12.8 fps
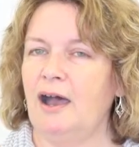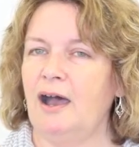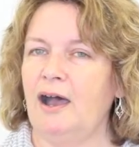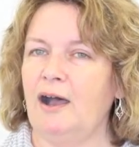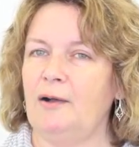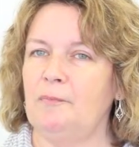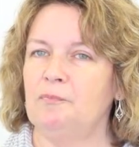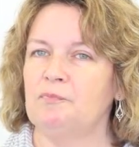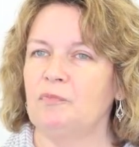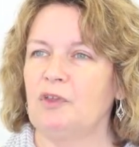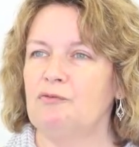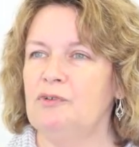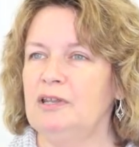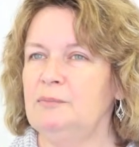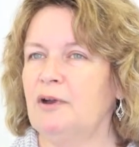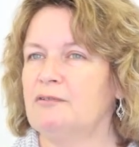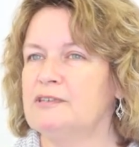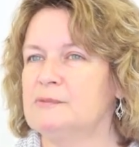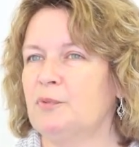Um, really,
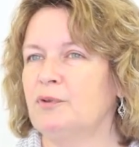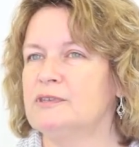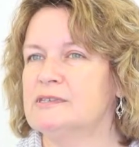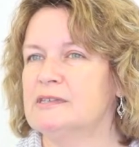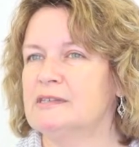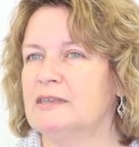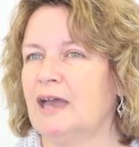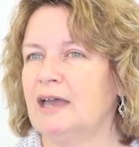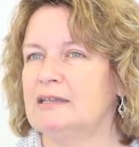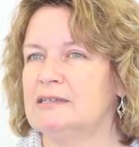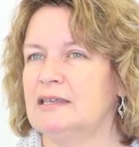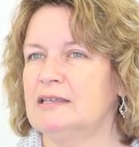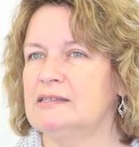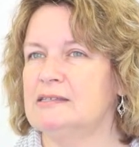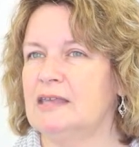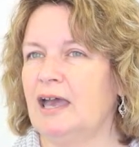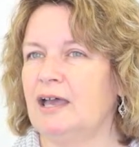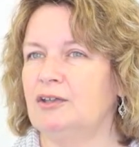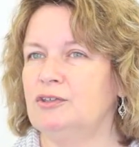my response to that is
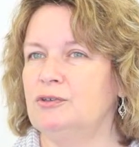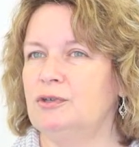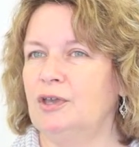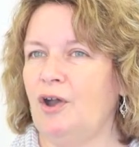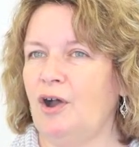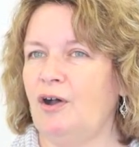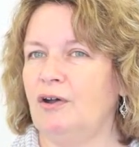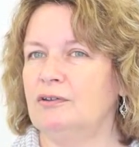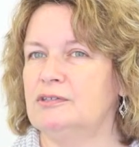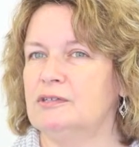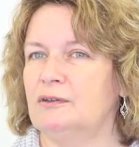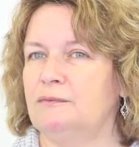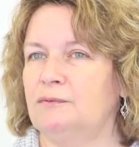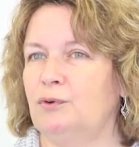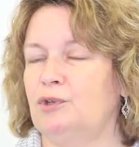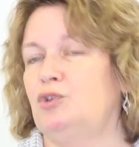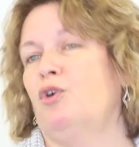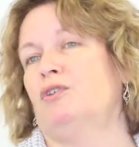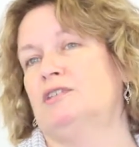that you can't
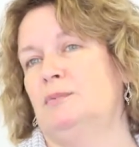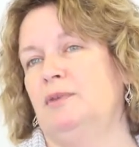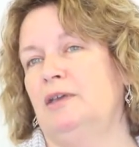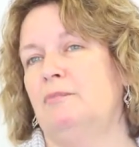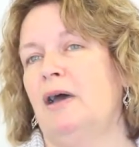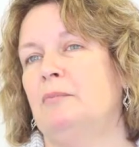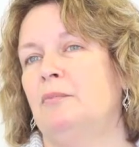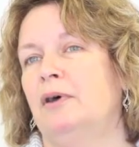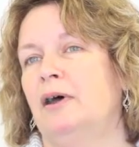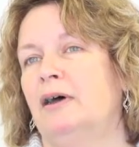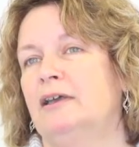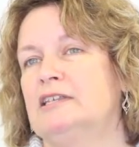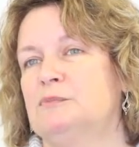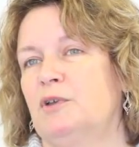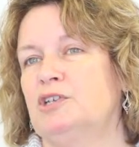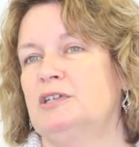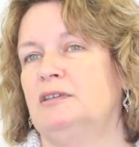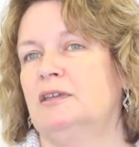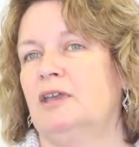afford not to be a member,
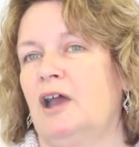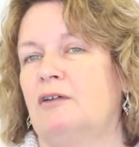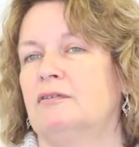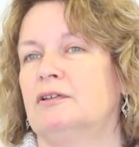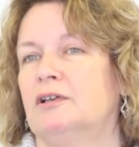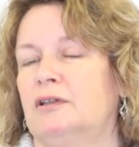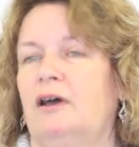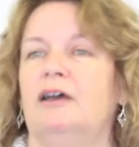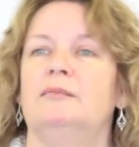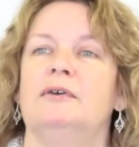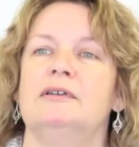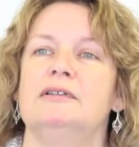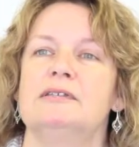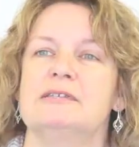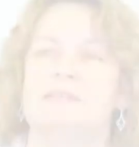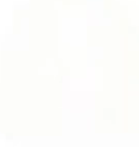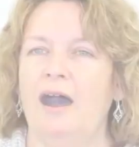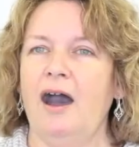especially in the current climate.